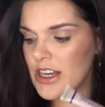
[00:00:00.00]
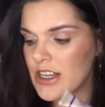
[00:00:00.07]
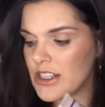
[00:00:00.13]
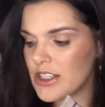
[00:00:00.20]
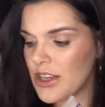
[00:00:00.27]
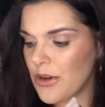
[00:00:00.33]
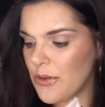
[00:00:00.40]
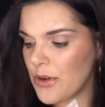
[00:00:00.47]

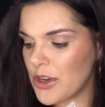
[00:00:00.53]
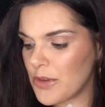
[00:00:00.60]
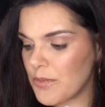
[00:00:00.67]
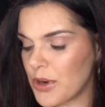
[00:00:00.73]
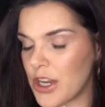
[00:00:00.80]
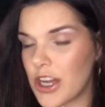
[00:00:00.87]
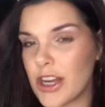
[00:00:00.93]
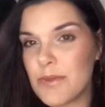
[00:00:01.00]
So when you're
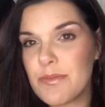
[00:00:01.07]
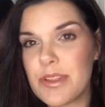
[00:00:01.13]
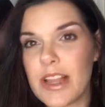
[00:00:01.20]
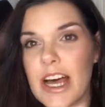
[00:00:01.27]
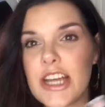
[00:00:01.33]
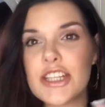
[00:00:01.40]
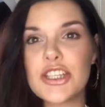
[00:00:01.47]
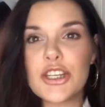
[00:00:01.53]
putting on
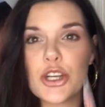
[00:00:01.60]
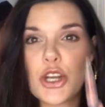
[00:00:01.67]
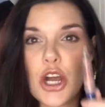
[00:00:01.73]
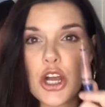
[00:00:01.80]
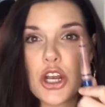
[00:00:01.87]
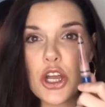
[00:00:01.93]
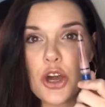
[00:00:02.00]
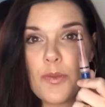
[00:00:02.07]
blush, you're not
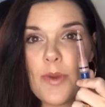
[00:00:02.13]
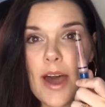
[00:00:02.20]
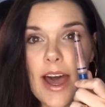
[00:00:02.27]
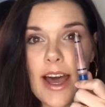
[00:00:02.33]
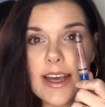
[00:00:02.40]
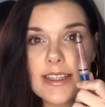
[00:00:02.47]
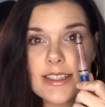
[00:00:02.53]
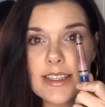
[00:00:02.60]
gonna go
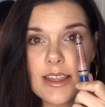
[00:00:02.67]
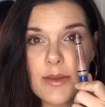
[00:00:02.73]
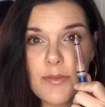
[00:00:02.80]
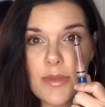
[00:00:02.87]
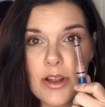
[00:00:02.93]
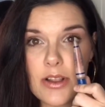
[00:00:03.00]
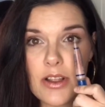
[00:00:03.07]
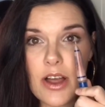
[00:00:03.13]
past the
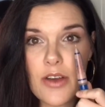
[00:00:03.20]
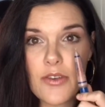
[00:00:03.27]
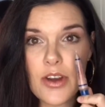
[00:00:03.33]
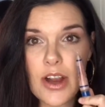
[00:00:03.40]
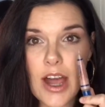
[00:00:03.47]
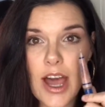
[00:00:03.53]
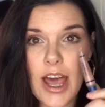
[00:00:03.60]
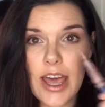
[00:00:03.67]
middle of
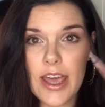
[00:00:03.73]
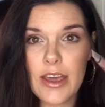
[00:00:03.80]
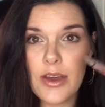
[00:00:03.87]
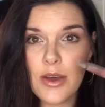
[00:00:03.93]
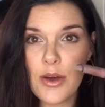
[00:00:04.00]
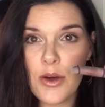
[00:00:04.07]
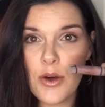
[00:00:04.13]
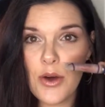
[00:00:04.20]
your eye
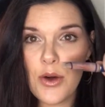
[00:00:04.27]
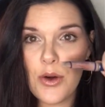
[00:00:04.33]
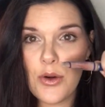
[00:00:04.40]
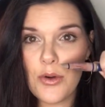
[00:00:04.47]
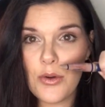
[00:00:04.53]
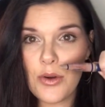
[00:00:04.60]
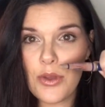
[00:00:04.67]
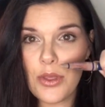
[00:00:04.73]

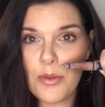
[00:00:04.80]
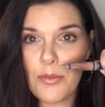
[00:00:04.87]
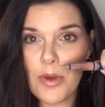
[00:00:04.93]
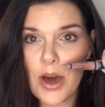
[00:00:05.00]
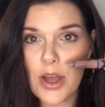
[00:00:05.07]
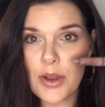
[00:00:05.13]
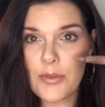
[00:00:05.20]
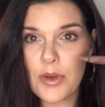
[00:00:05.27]
or the
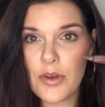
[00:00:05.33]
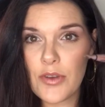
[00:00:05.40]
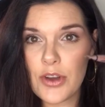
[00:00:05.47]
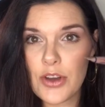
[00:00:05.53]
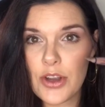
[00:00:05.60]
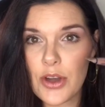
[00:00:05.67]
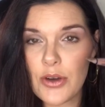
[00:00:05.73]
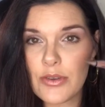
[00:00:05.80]
bottom of your
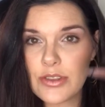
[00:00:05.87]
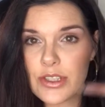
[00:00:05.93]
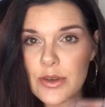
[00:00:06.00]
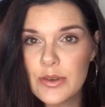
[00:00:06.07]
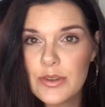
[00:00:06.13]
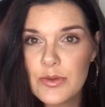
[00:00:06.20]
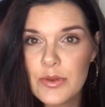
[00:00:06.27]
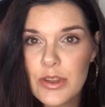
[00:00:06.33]
nose. So
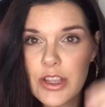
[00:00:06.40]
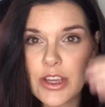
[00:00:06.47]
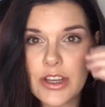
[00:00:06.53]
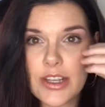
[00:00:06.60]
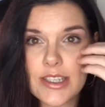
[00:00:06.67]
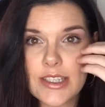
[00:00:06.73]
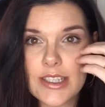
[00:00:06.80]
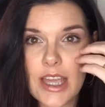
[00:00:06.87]
it's really
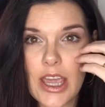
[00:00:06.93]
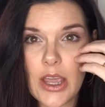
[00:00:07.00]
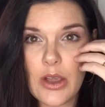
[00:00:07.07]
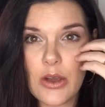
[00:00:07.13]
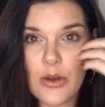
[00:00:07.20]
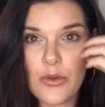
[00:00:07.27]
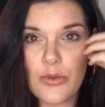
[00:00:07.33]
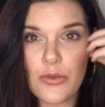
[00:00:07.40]
gonna stay
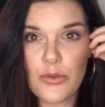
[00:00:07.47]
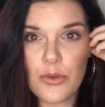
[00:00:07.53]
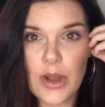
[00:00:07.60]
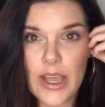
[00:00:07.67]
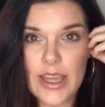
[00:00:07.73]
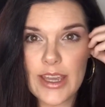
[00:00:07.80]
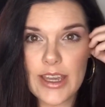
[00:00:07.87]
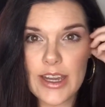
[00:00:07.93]

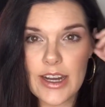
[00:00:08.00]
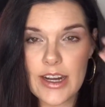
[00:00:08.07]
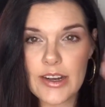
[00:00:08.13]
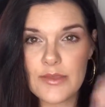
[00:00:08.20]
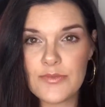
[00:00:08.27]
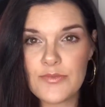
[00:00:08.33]
right here.